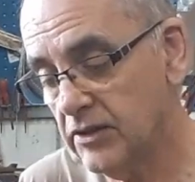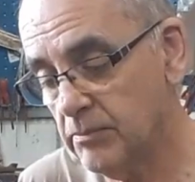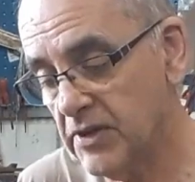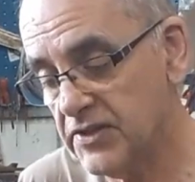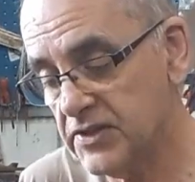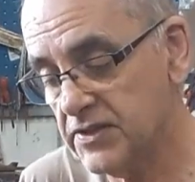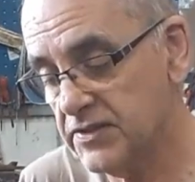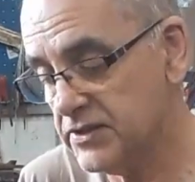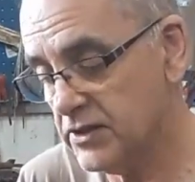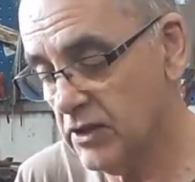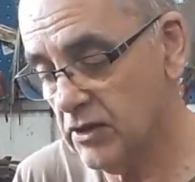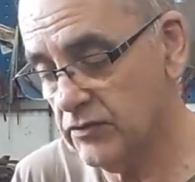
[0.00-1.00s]
methods
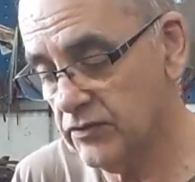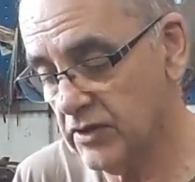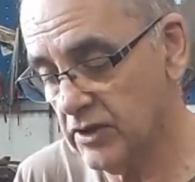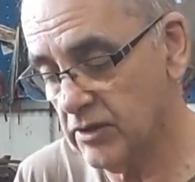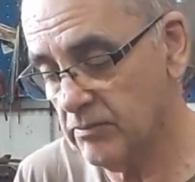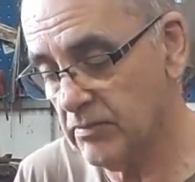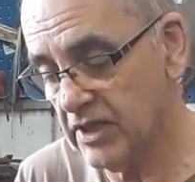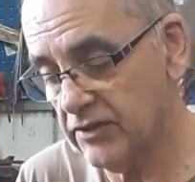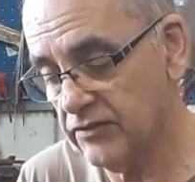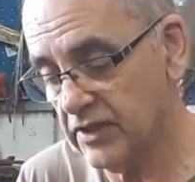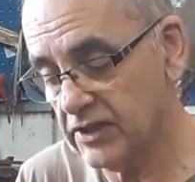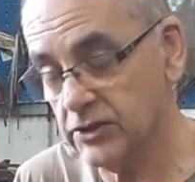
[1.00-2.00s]
of
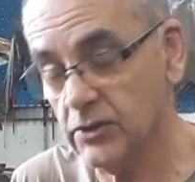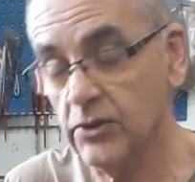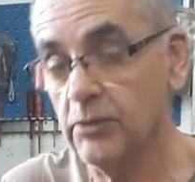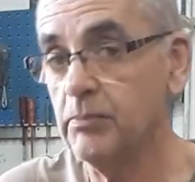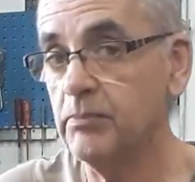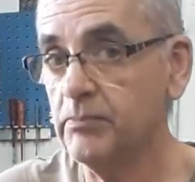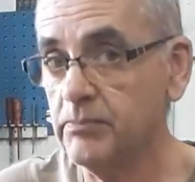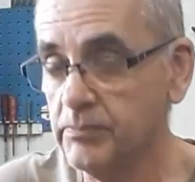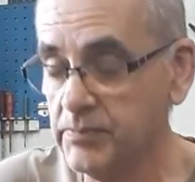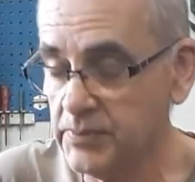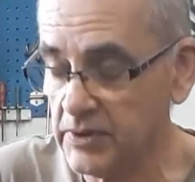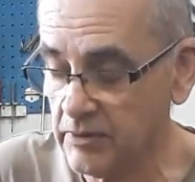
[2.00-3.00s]
manufacture, or
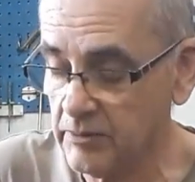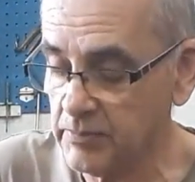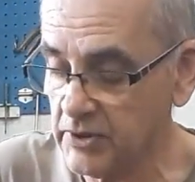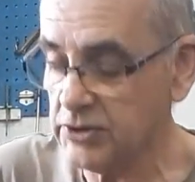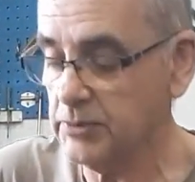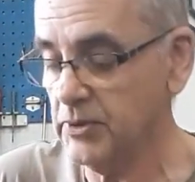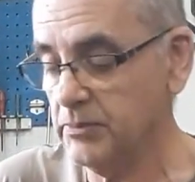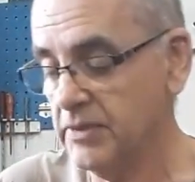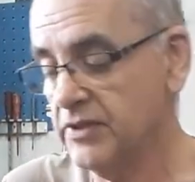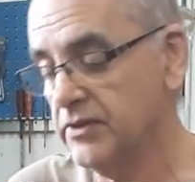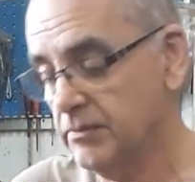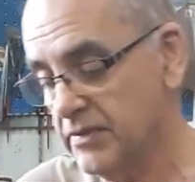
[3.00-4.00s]
the possible
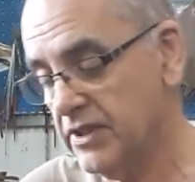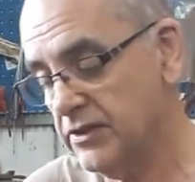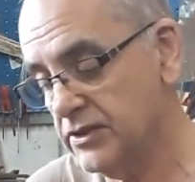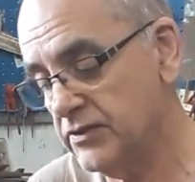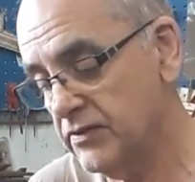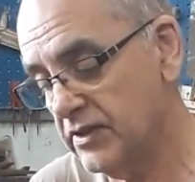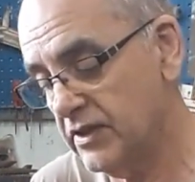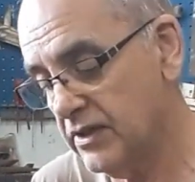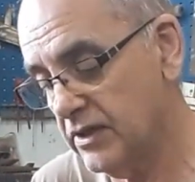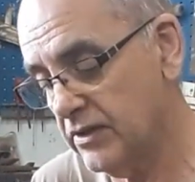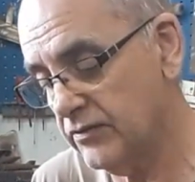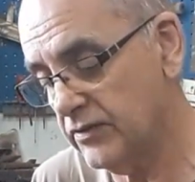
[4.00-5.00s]
methods
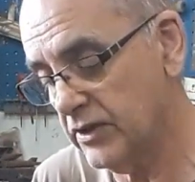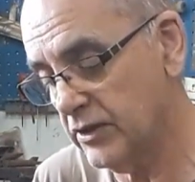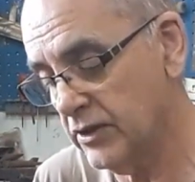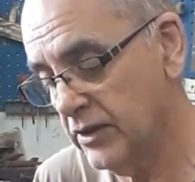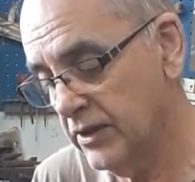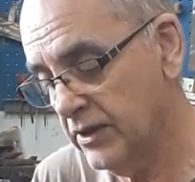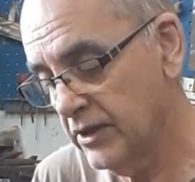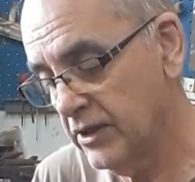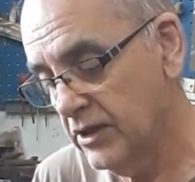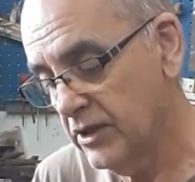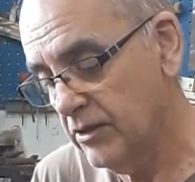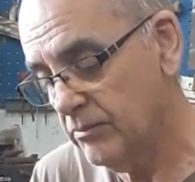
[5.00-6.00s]
of
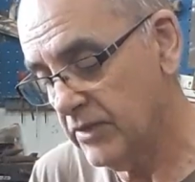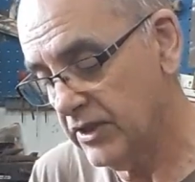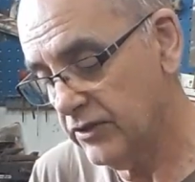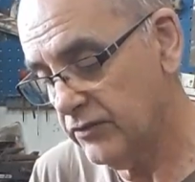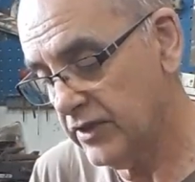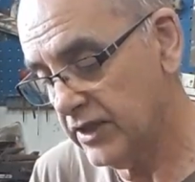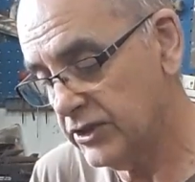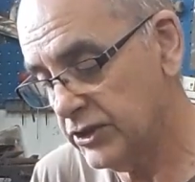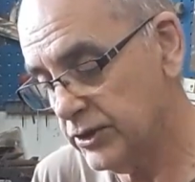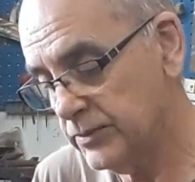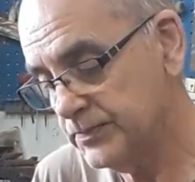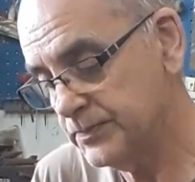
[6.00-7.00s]
manufacture.
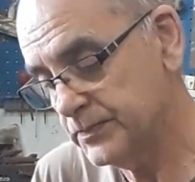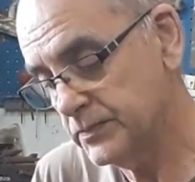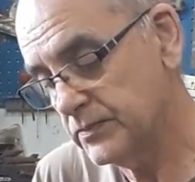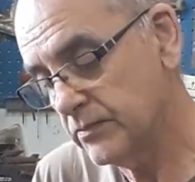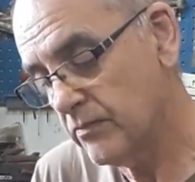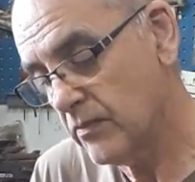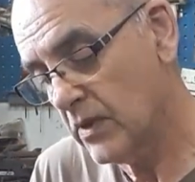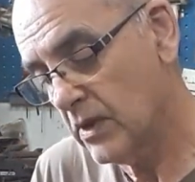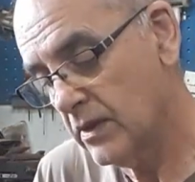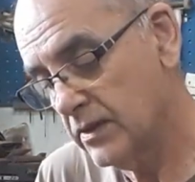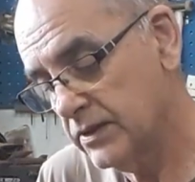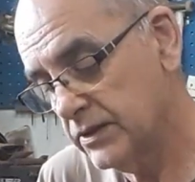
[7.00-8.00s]

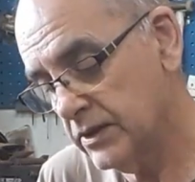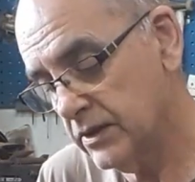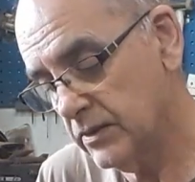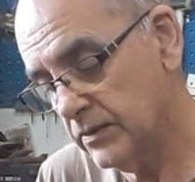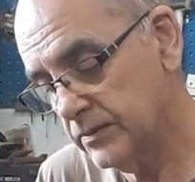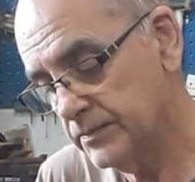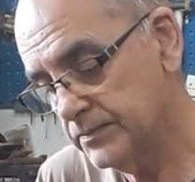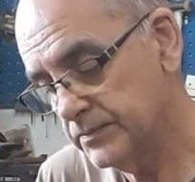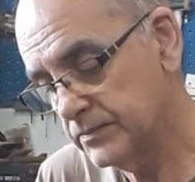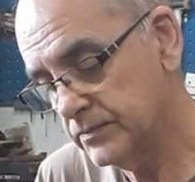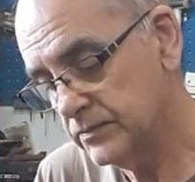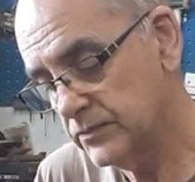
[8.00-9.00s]
So,
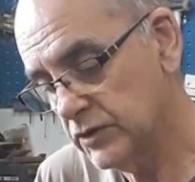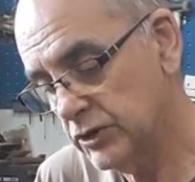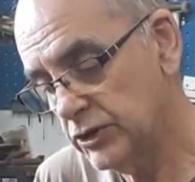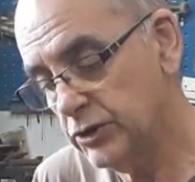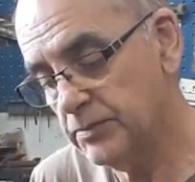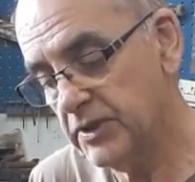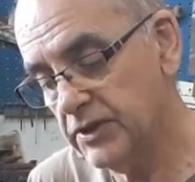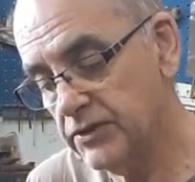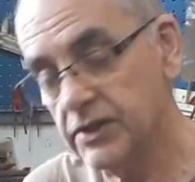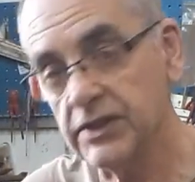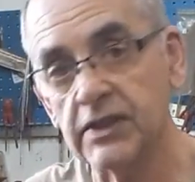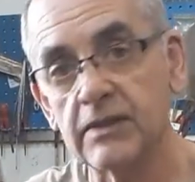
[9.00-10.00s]
should be
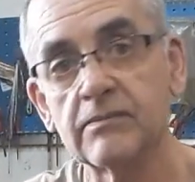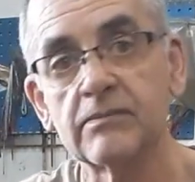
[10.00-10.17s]
interesting.